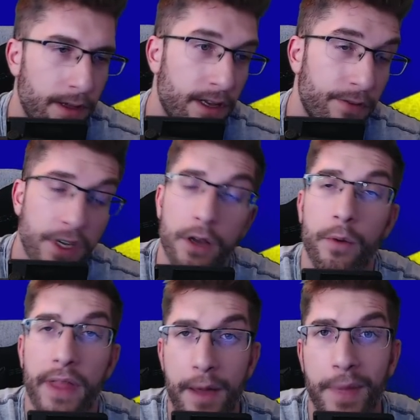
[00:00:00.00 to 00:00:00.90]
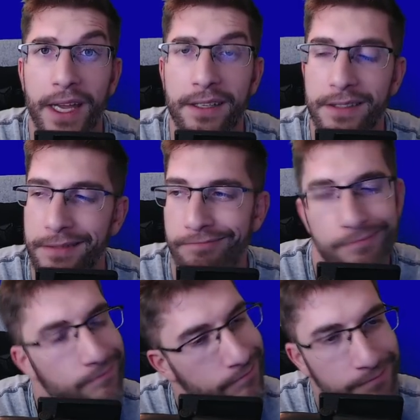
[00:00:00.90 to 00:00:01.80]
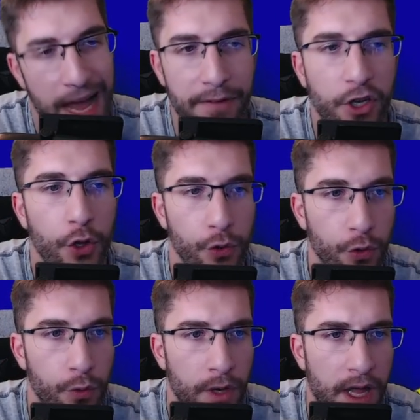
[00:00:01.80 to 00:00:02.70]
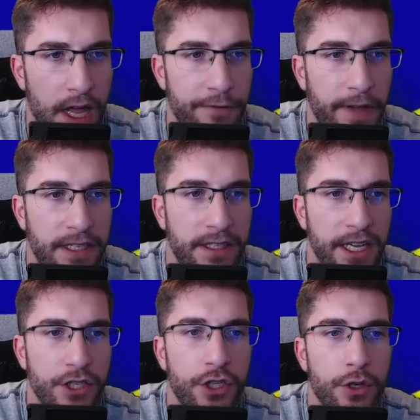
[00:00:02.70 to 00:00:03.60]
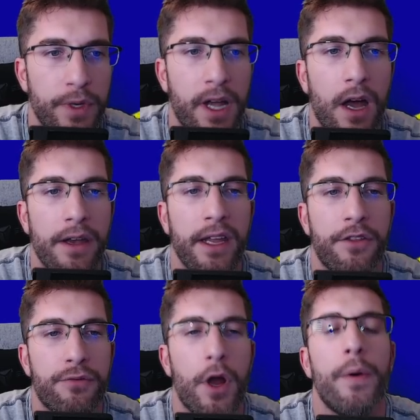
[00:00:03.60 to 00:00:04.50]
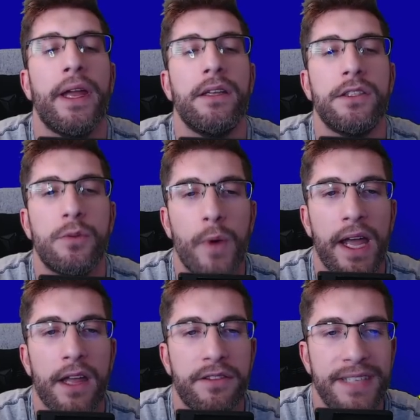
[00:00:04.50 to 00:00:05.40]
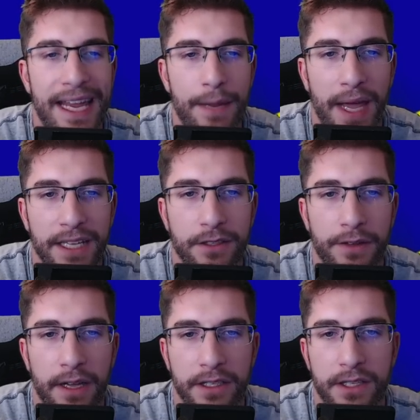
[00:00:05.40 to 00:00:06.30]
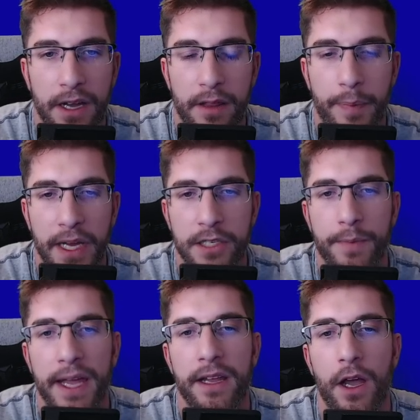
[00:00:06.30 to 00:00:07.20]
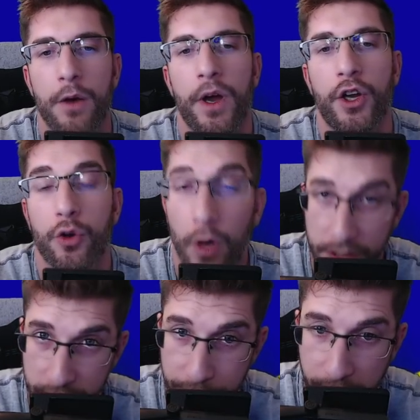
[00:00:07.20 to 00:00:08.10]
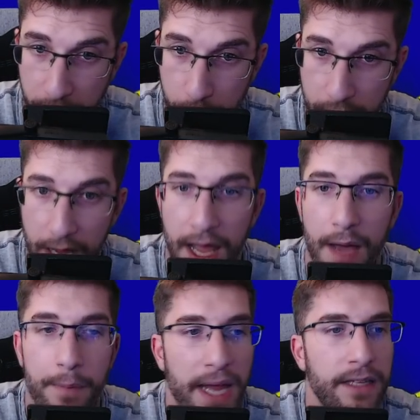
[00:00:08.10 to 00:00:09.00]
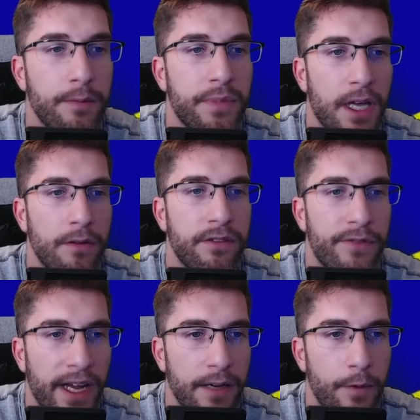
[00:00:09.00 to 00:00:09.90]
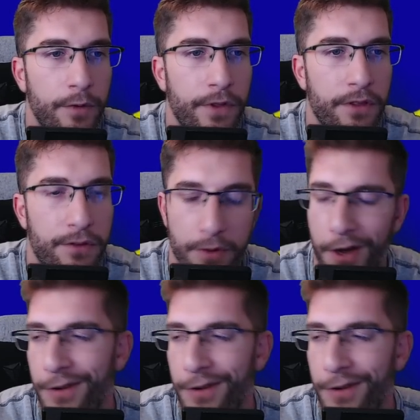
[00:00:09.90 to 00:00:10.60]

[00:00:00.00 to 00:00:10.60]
And if you don't know what that means, have a Google. Fix the issue regarding throw-ins, where teammates on the other side of the pitch may go across the field and make themselves available for the throw.